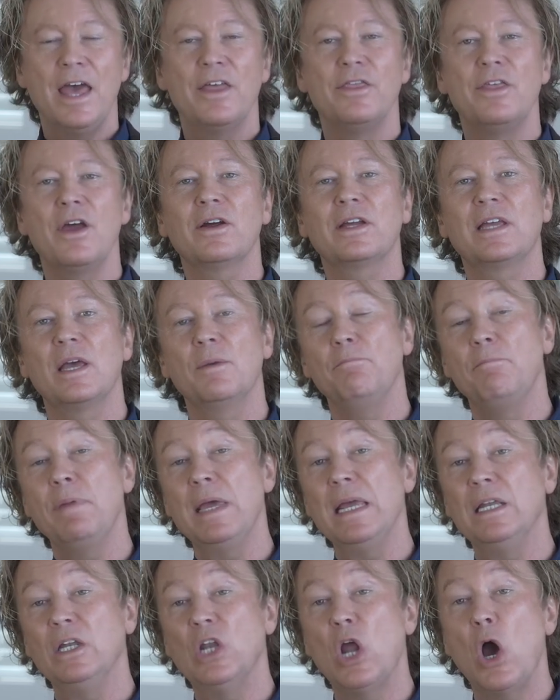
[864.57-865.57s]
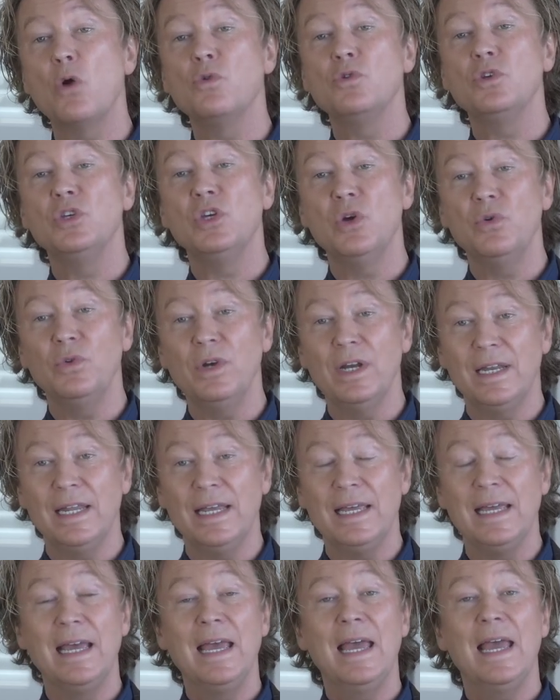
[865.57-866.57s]
there can be no
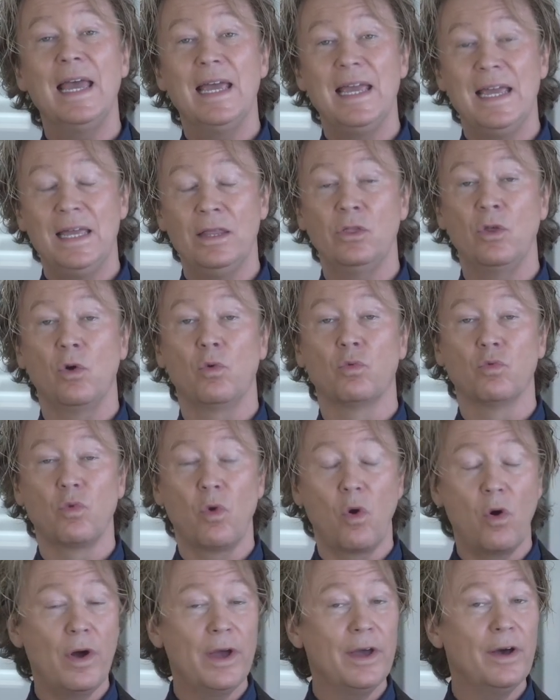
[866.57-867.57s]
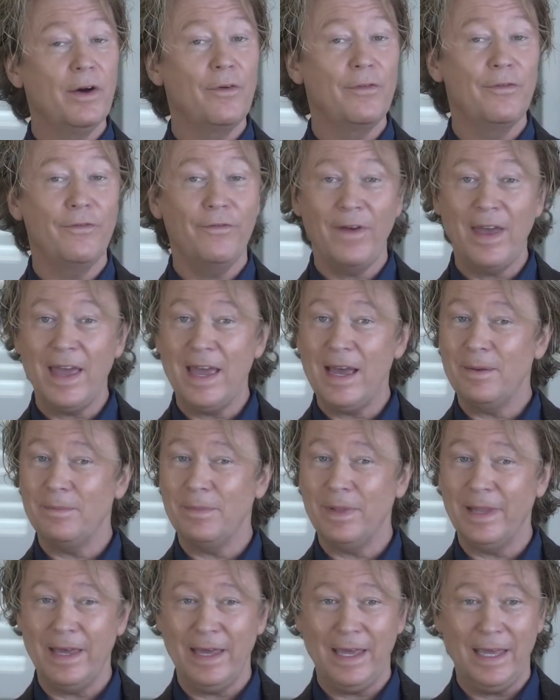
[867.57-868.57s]
unity in the royal
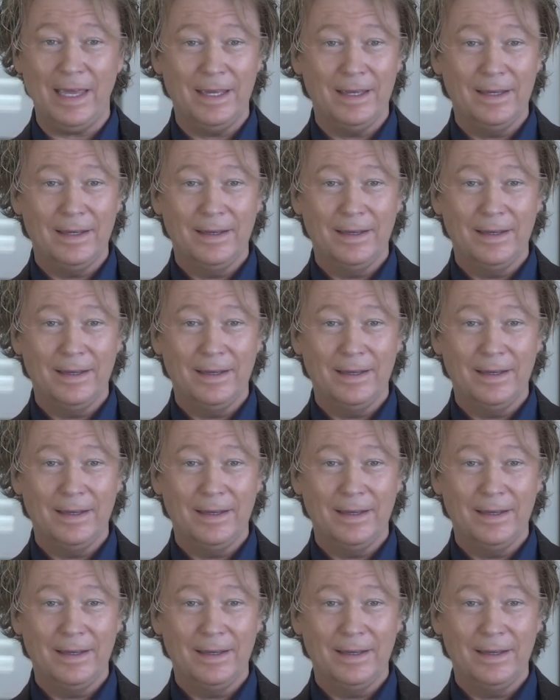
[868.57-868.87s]
family.